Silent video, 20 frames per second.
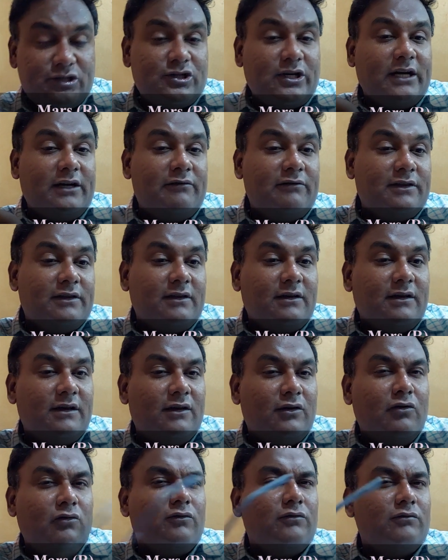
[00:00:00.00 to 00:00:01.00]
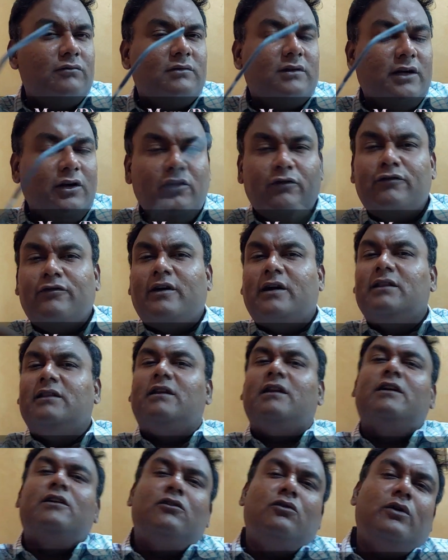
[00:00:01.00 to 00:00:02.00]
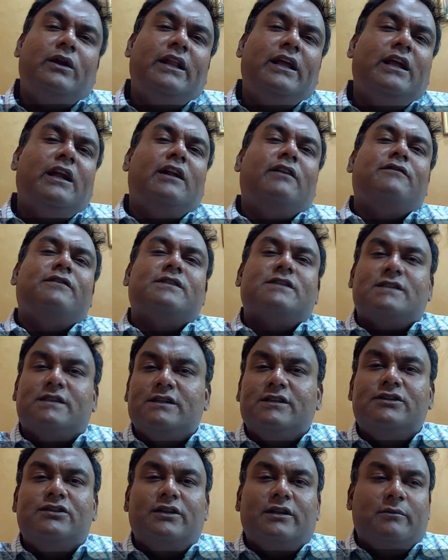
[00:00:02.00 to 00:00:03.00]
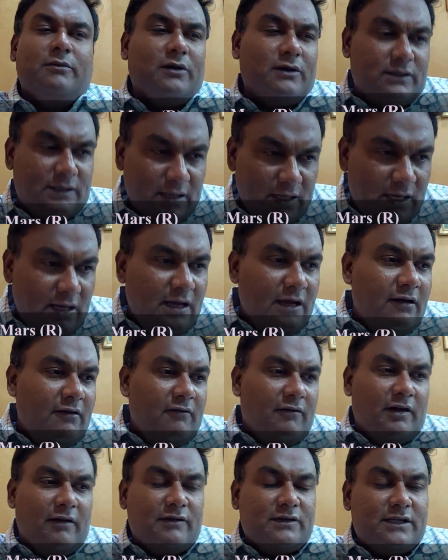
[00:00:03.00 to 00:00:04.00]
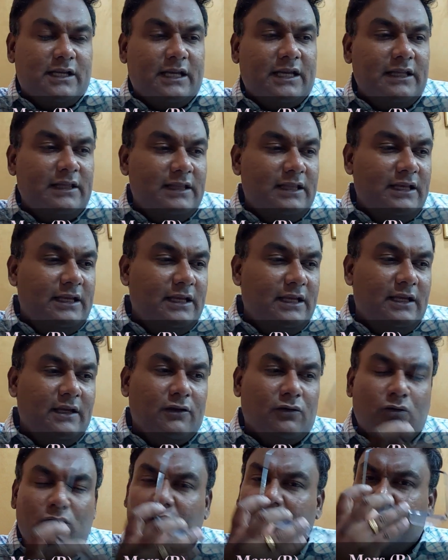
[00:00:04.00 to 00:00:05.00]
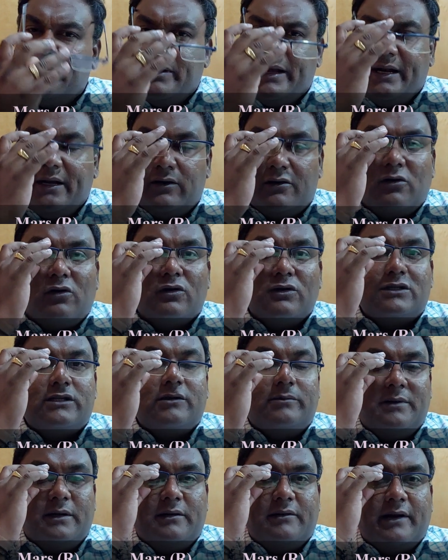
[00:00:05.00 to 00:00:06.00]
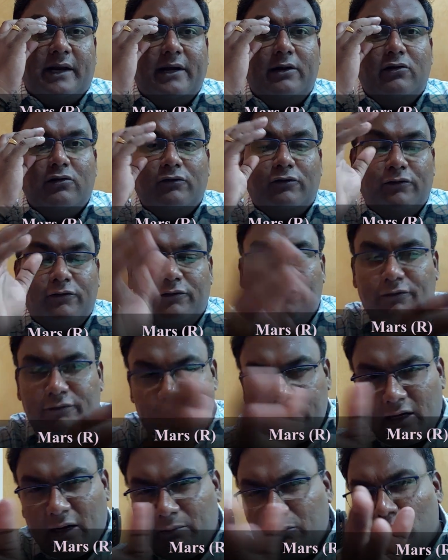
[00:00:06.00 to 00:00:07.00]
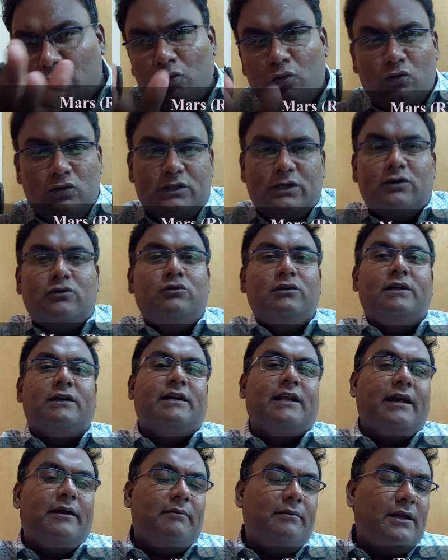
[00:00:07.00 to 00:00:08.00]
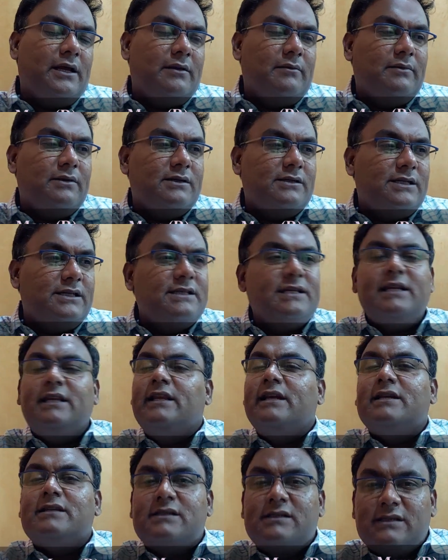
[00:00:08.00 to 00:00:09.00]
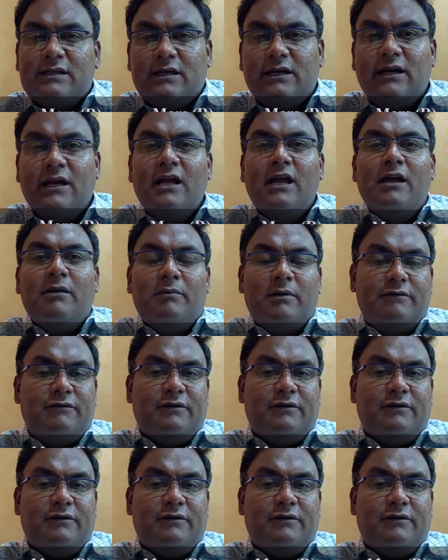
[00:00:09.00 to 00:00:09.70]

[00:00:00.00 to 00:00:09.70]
checked with her, did your father undergo any kind of a surgery? Because when I was taking the ruling planet concept and trying to come closer to the timeline, she said, yes, my